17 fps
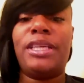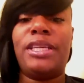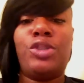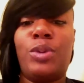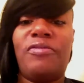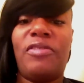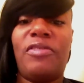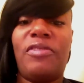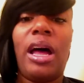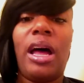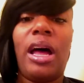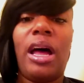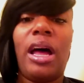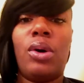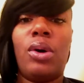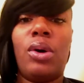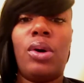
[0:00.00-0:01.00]
we
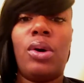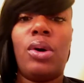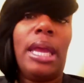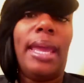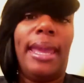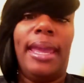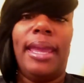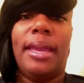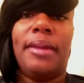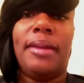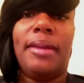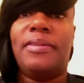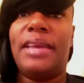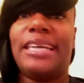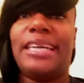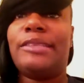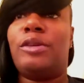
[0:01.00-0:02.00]
follow, and
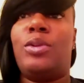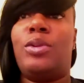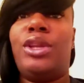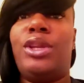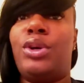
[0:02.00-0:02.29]
that's what we do.